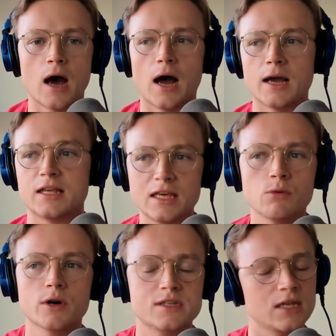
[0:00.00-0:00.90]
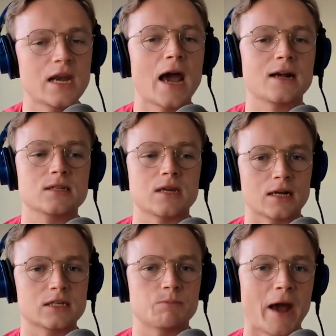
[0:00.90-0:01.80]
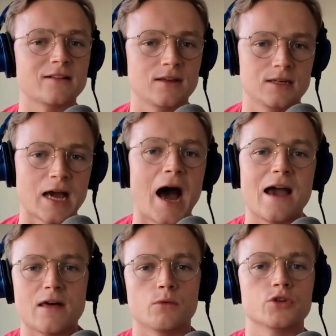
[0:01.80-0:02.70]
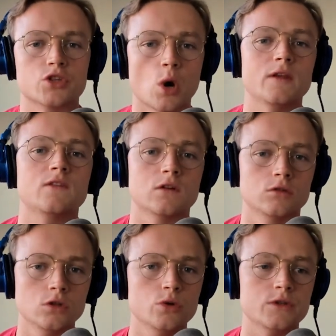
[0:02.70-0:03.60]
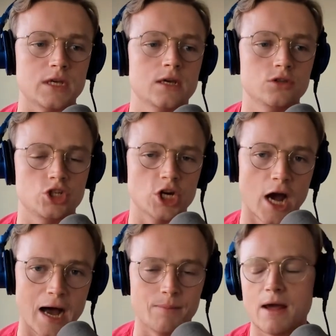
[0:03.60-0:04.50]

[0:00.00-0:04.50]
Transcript: He was the next expected guy that was going to lose his job.